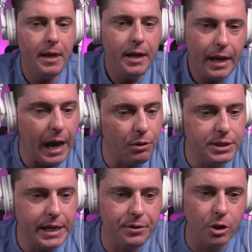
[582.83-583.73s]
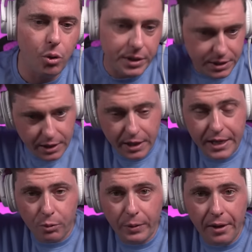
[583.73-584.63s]
how's Tether going to
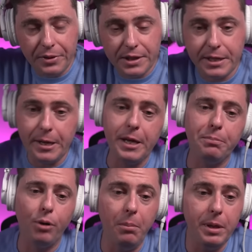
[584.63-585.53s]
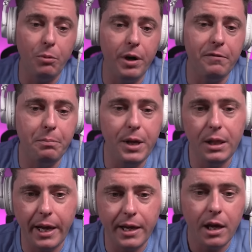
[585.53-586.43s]
get around this? It probably won't even be
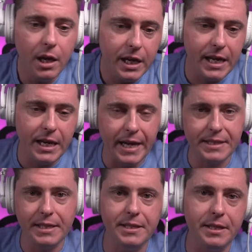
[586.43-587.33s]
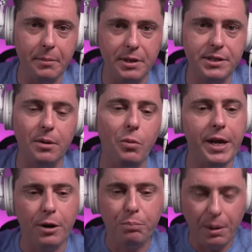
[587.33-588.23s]
connected to them in some way.
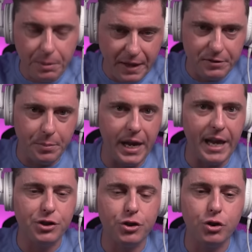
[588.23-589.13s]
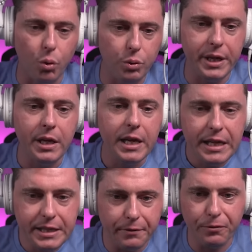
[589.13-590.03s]
It'll probably have to be a solely
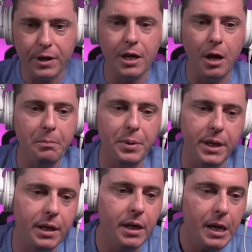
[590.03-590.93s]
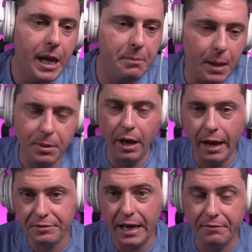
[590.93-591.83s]
different company, and maybe they'll
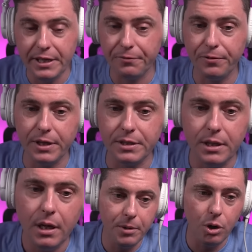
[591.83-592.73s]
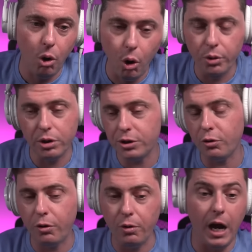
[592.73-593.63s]
have to have different, owners
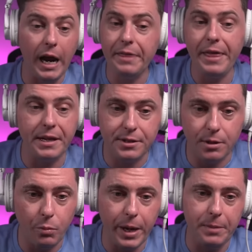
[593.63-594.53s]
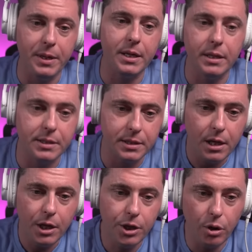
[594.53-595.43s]
or hide that some way because,
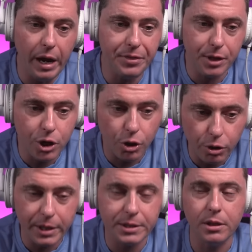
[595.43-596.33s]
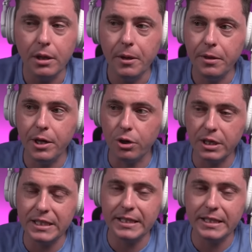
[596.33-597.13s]
at the current the current